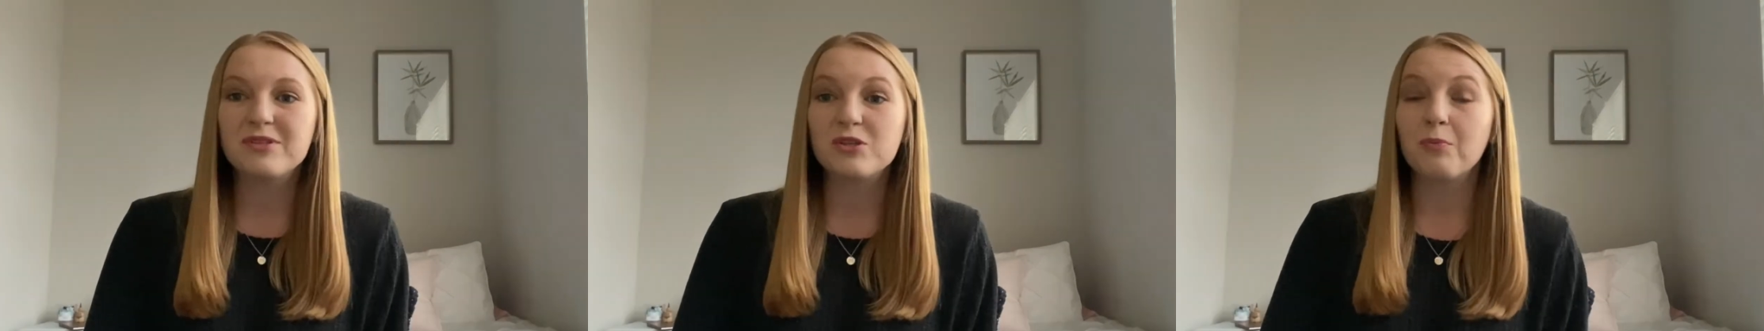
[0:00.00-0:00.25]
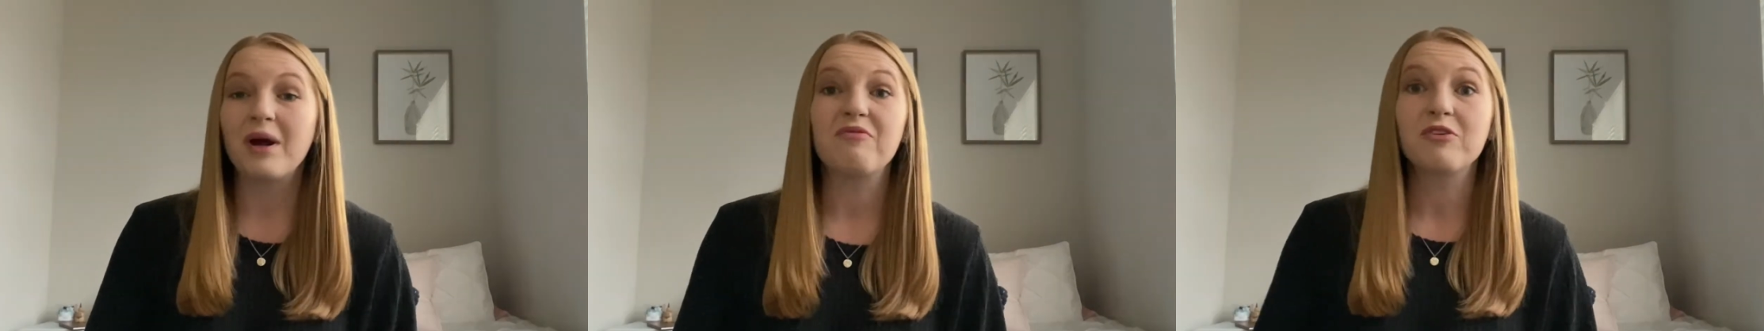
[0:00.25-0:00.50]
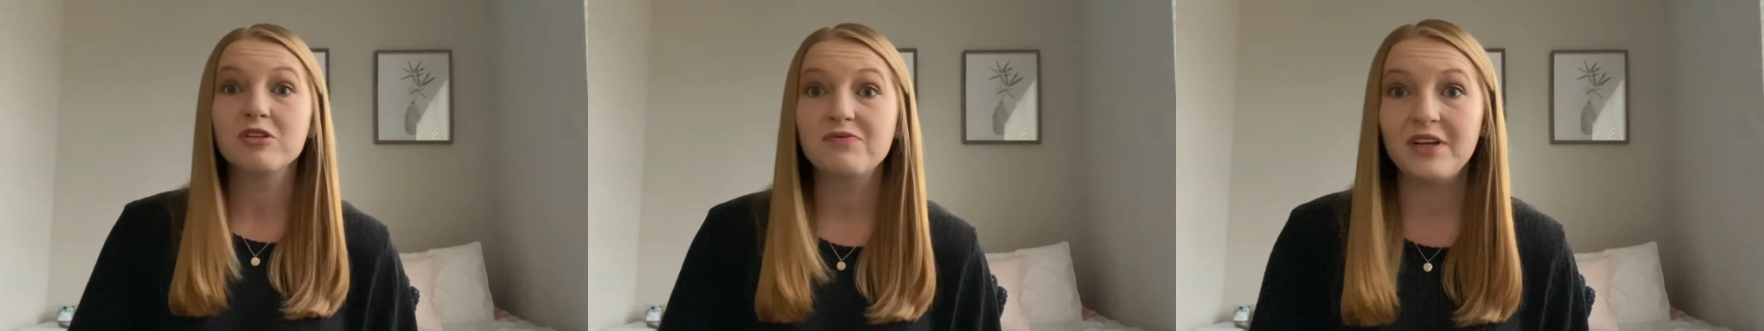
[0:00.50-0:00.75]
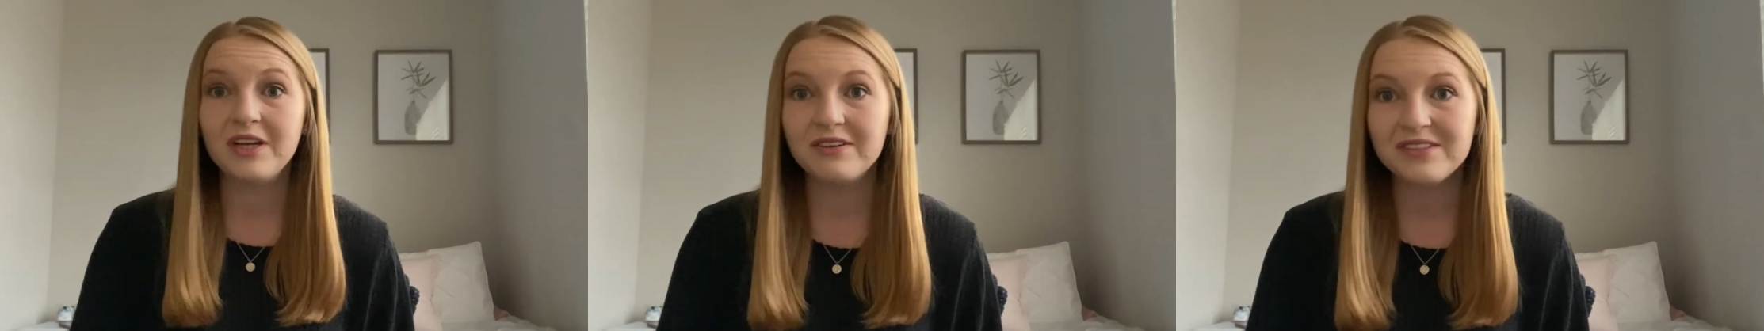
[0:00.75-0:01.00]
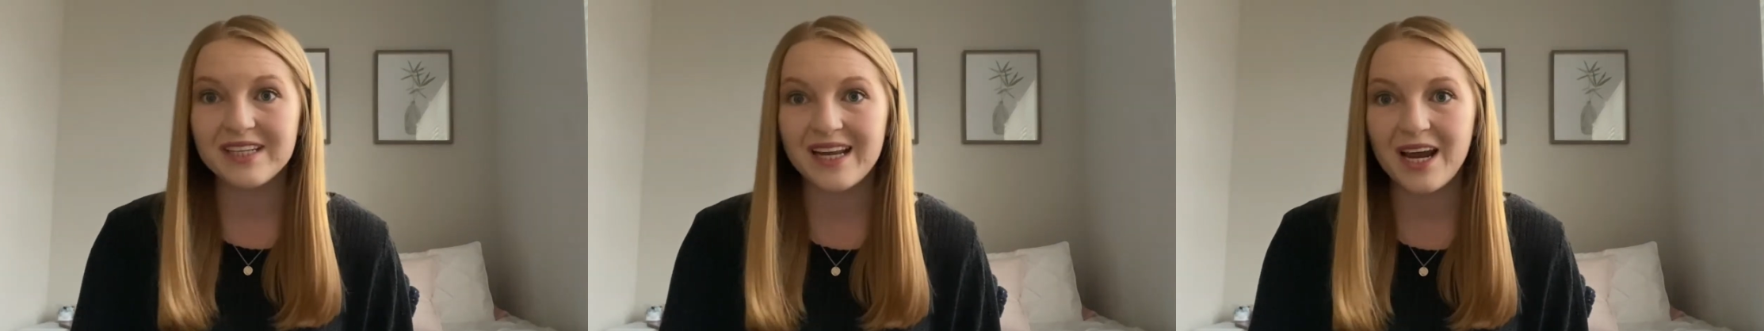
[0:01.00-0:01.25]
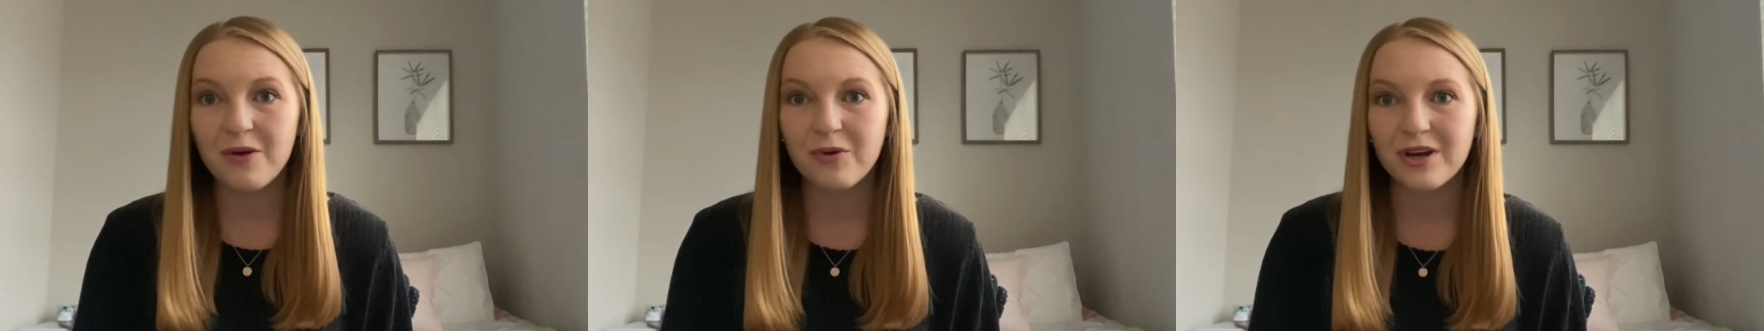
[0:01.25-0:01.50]
my first video
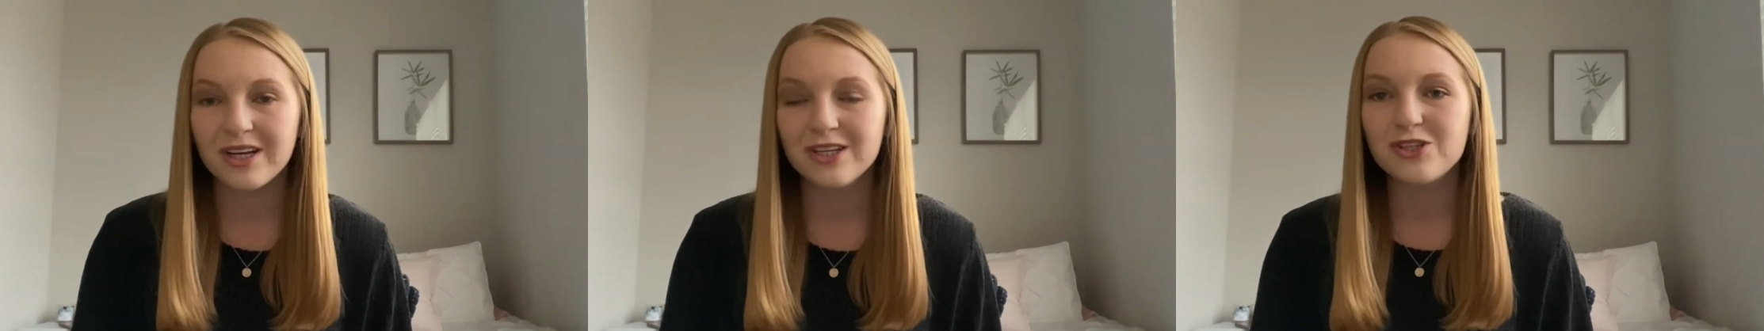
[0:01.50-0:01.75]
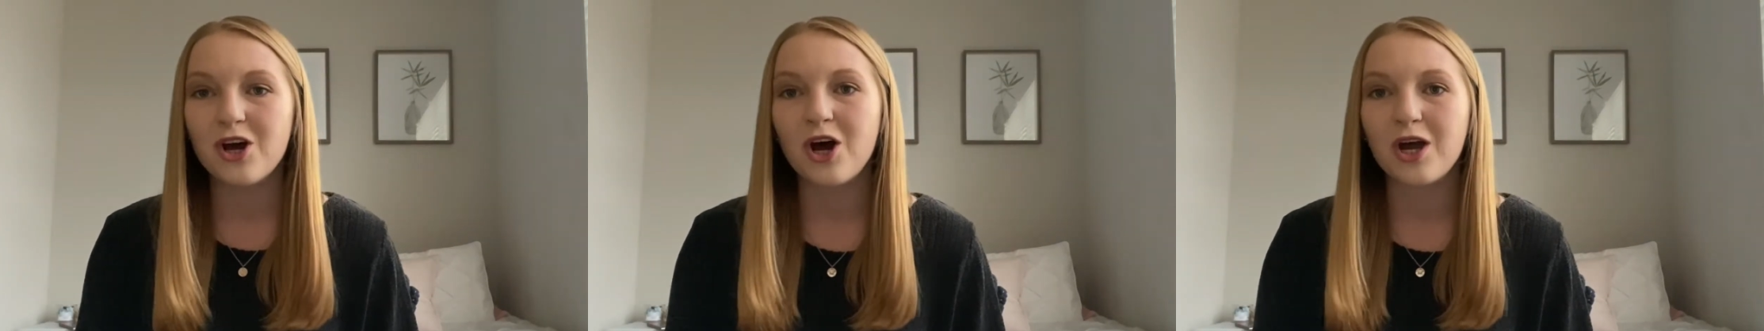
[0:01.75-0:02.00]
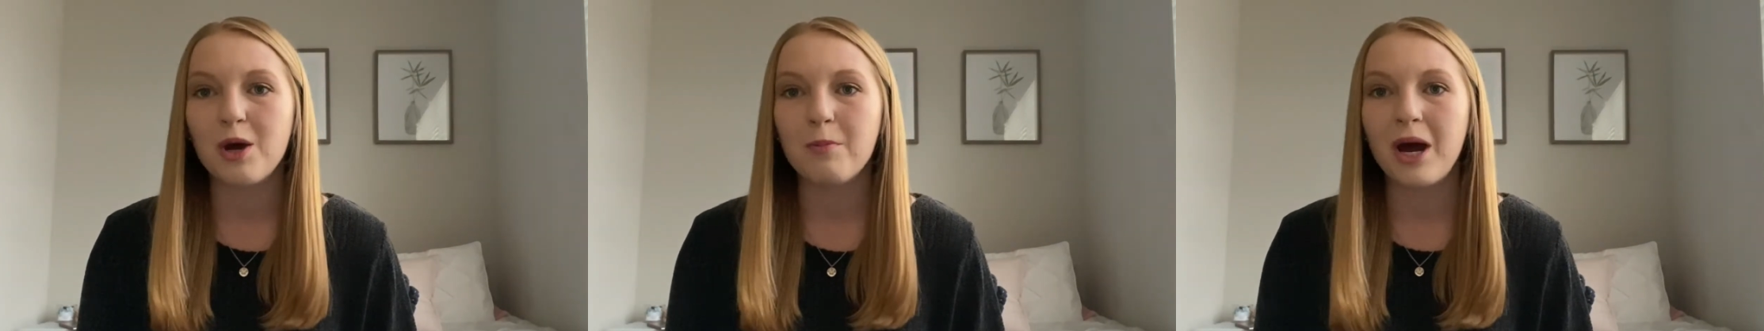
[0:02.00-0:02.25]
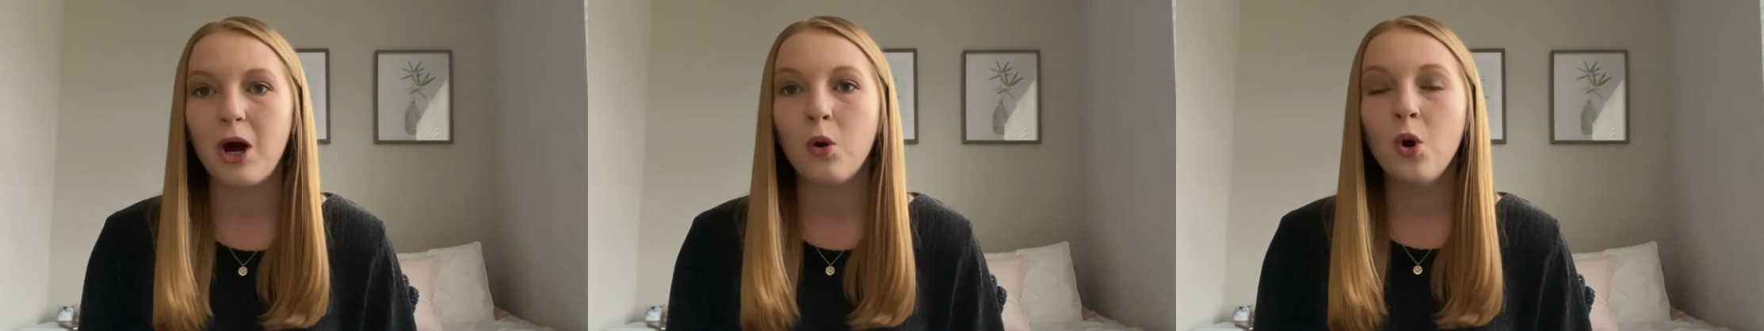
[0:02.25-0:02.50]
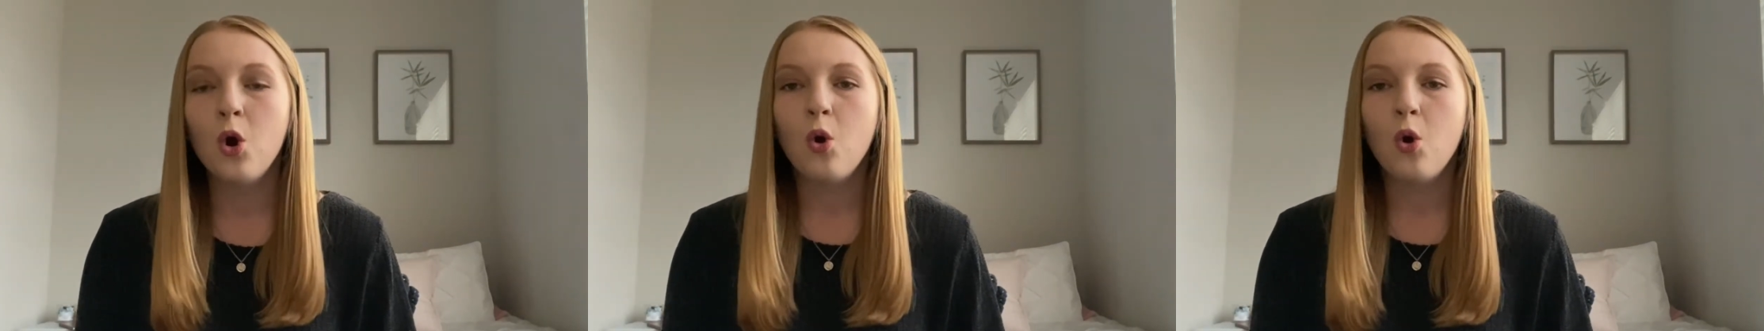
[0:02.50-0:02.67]
today, we're going to talk about